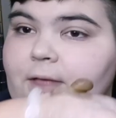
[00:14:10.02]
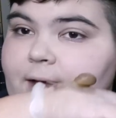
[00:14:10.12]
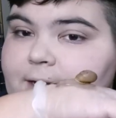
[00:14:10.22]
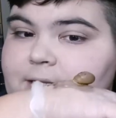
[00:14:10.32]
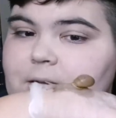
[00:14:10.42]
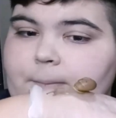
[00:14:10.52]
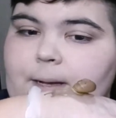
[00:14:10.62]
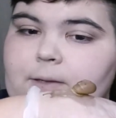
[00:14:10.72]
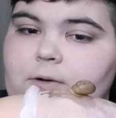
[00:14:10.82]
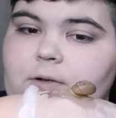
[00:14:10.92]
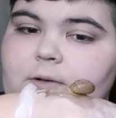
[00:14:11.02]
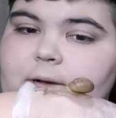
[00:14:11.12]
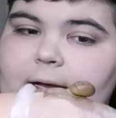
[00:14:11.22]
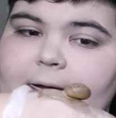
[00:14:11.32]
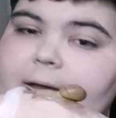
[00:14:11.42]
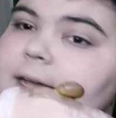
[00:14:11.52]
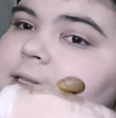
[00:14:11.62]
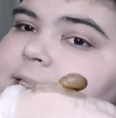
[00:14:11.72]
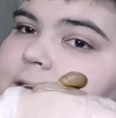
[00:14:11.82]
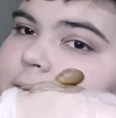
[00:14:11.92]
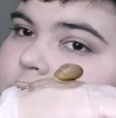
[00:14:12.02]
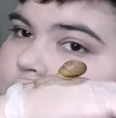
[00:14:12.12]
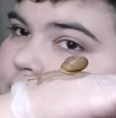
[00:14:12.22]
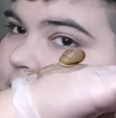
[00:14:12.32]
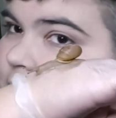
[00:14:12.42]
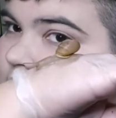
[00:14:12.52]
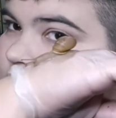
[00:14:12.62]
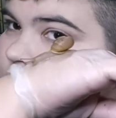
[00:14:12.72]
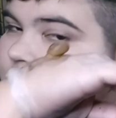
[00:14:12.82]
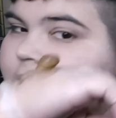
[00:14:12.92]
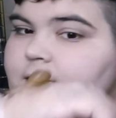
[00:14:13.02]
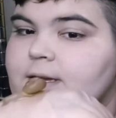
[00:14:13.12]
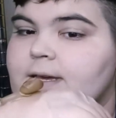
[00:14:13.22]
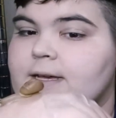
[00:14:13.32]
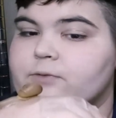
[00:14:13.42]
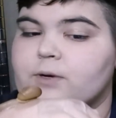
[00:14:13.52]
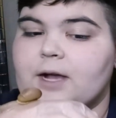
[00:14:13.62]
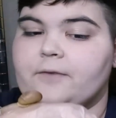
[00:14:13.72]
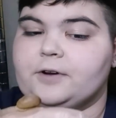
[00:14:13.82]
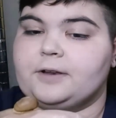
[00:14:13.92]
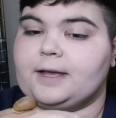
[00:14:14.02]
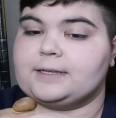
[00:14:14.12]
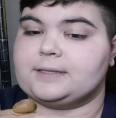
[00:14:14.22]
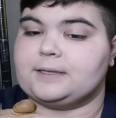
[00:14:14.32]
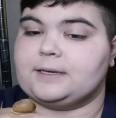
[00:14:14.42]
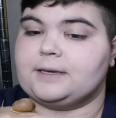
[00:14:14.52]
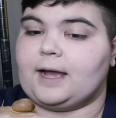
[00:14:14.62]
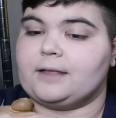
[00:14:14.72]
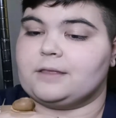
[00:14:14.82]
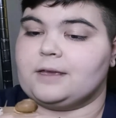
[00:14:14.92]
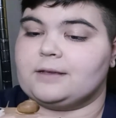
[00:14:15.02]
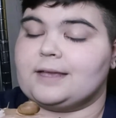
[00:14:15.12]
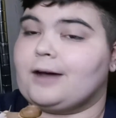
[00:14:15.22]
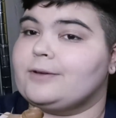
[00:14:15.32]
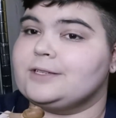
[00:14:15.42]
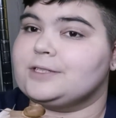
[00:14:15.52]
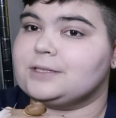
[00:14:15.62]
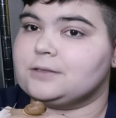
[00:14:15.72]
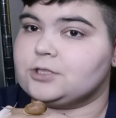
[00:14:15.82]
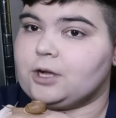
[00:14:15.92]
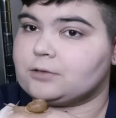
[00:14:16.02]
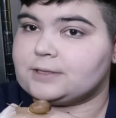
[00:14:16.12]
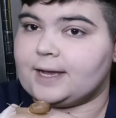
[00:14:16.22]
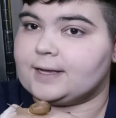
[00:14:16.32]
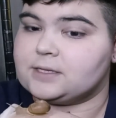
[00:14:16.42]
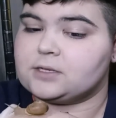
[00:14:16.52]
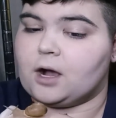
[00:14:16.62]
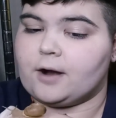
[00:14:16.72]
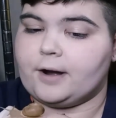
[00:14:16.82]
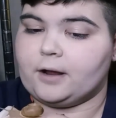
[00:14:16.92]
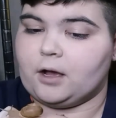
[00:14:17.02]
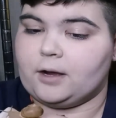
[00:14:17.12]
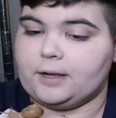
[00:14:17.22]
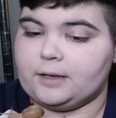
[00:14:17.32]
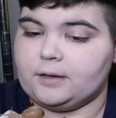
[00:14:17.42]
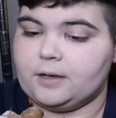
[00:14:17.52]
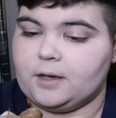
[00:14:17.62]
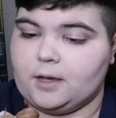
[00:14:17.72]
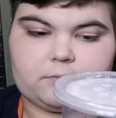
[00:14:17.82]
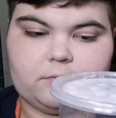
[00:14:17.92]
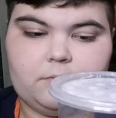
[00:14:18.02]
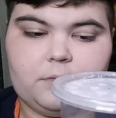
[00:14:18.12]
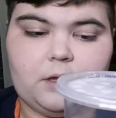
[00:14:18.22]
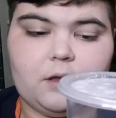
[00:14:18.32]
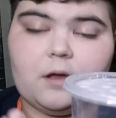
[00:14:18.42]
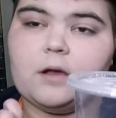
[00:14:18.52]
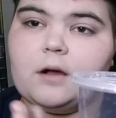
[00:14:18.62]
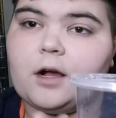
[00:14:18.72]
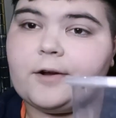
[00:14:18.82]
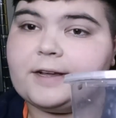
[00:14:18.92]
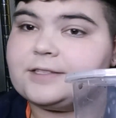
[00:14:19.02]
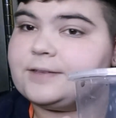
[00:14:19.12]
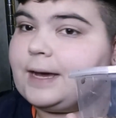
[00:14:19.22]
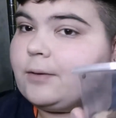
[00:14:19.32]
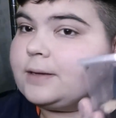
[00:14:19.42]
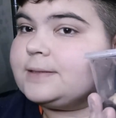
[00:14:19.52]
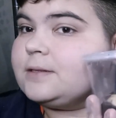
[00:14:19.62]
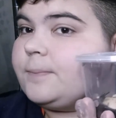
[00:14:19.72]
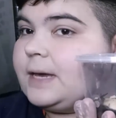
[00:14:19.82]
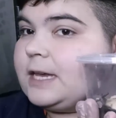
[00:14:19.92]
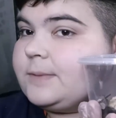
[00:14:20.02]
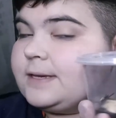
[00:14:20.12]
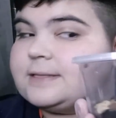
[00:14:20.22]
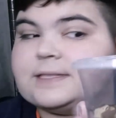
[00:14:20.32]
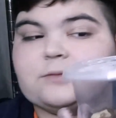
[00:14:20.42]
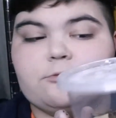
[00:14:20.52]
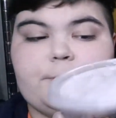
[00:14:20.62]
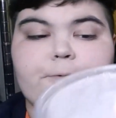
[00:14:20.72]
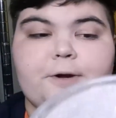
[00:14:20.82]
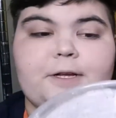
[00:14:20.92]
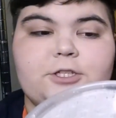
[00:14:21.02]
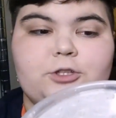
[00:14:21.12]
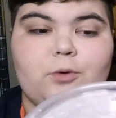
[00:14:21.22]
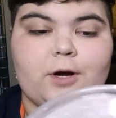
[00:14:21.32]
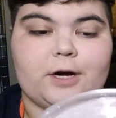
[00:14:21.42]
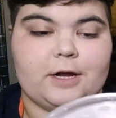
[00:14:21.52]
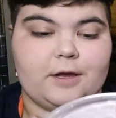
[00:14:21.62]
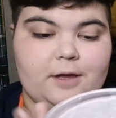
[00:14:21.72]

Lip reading: So that is my little guy Sycamore here. He has recovered nicely. I think now his shell just has scarring on it. Alright, so now on to the babies. This will be pretty short.